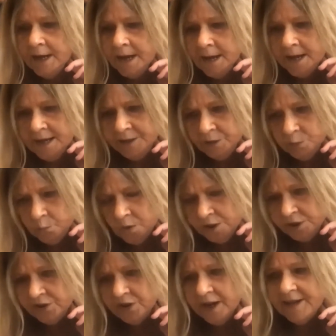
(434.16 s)
it's what
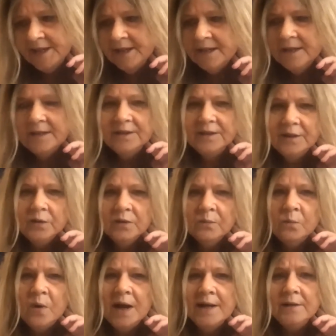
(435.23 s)
is striking is that
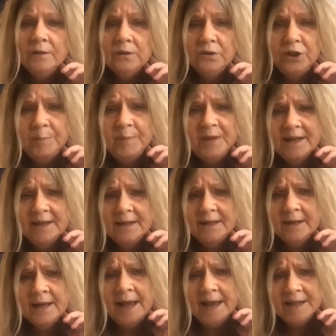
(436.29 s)
while Tripoli
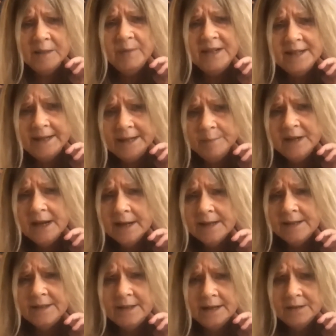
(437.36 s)
has been
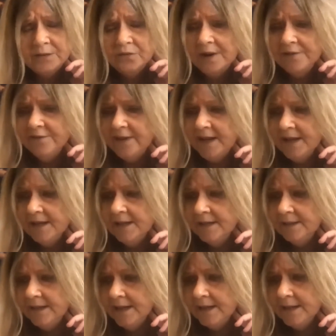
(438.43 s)
demonized, as Raphael
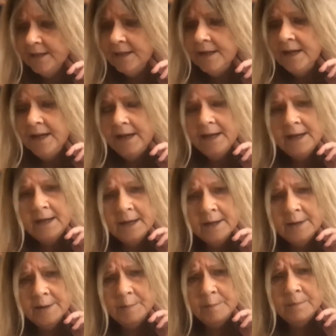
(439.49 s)
has said,
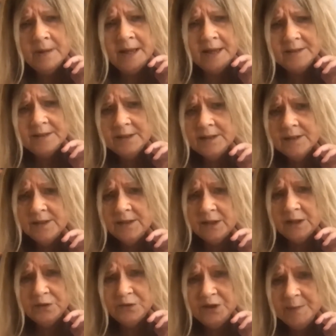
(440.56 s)
um, as this
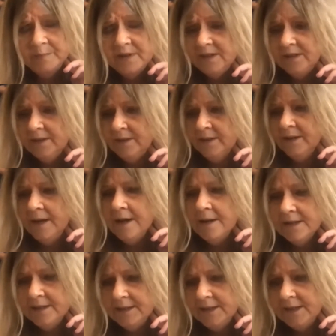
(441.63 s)
extremist
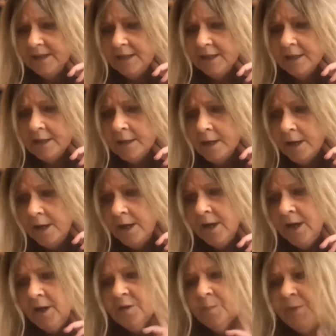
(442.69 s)
city, the
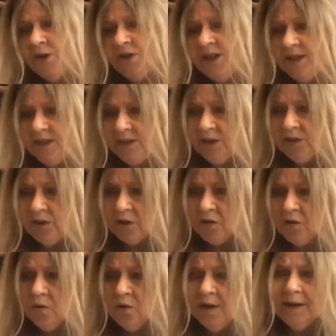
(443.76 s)
the protesters are
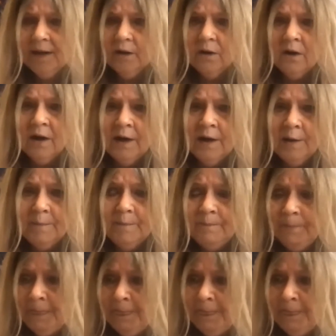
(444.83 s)
calling um,